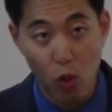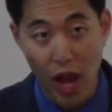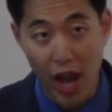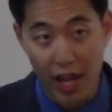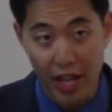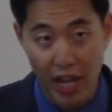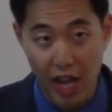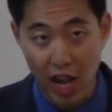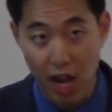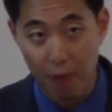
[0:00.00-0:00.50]

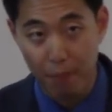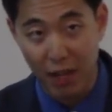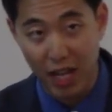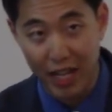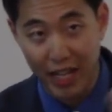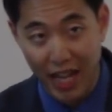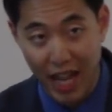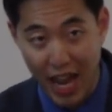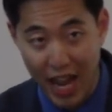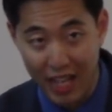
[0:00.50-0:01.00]
Went up
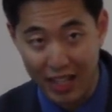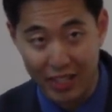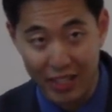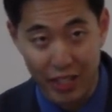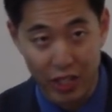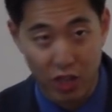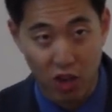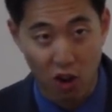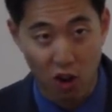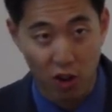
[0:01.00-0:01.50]

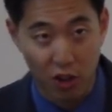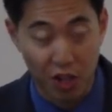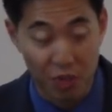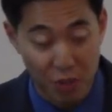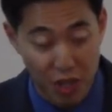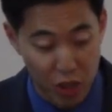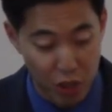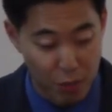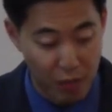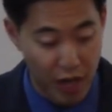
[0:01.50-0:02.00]
against
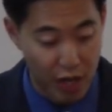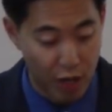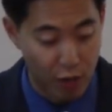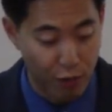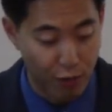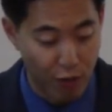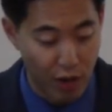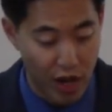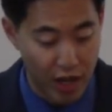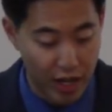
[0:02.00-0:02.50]
Carchemish by
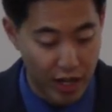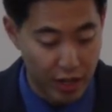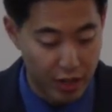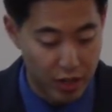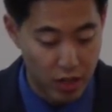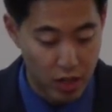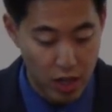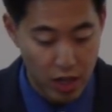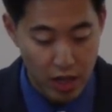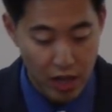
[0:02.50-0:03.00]

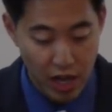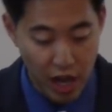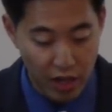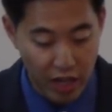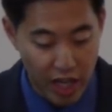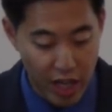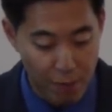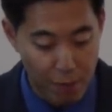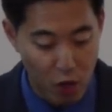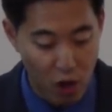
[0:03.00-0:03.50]
Euphrates. Now
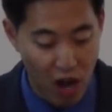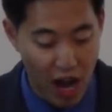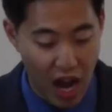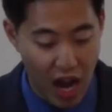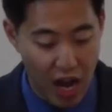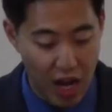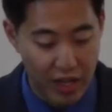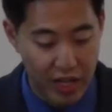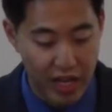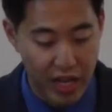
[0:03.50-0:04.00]
keep your
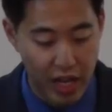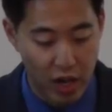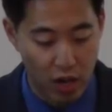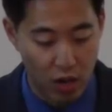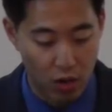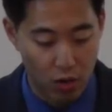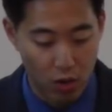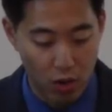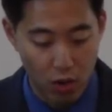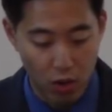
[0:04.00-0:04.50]
hand
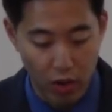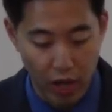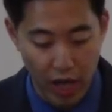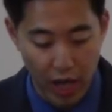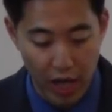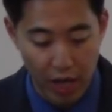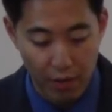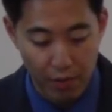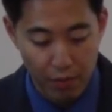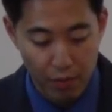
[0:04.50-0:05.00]
here,
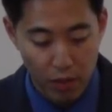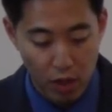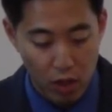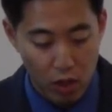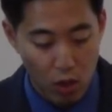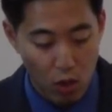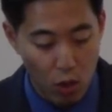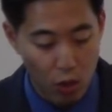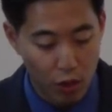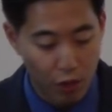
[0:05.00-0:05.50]
okay?
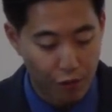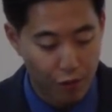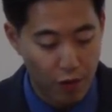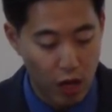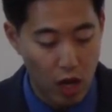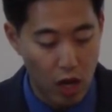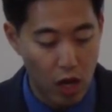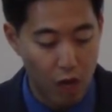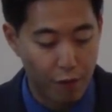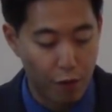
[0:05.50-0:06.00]
Go to
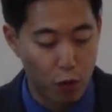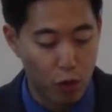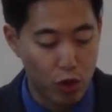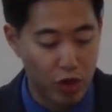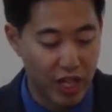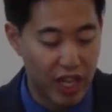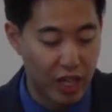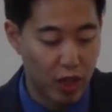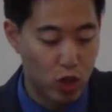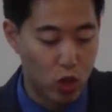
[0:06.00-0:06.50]
1
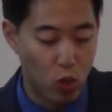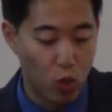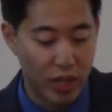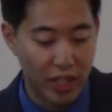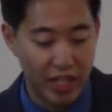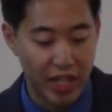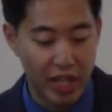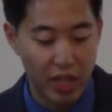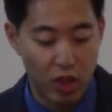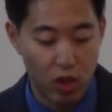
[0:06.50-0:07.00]
Kings
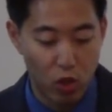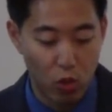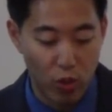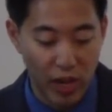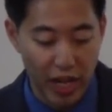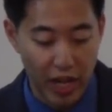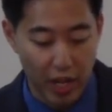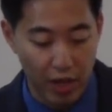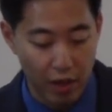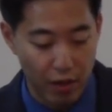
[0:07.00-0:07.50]

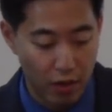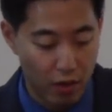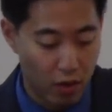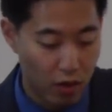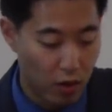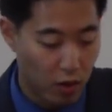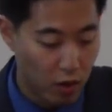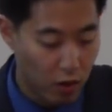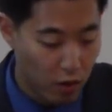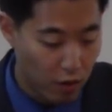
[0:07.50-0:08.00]
23. 1
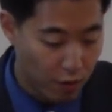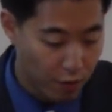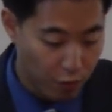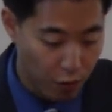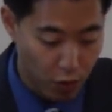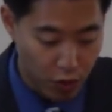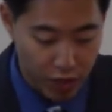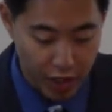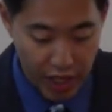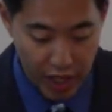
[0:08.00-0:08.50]

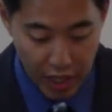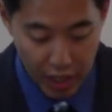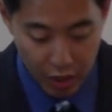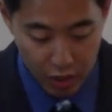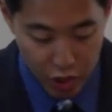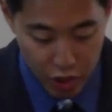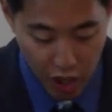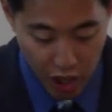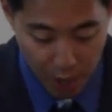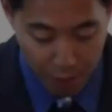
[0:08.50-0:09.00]

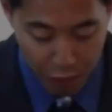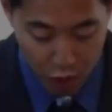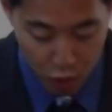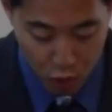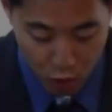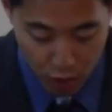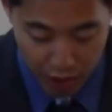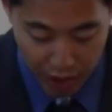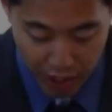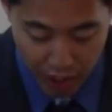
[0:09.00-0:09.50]
Kings chapter
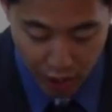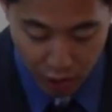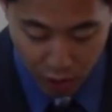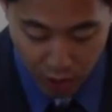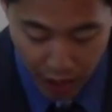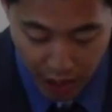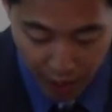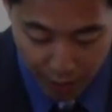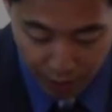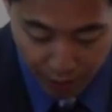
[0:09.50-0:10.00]
23.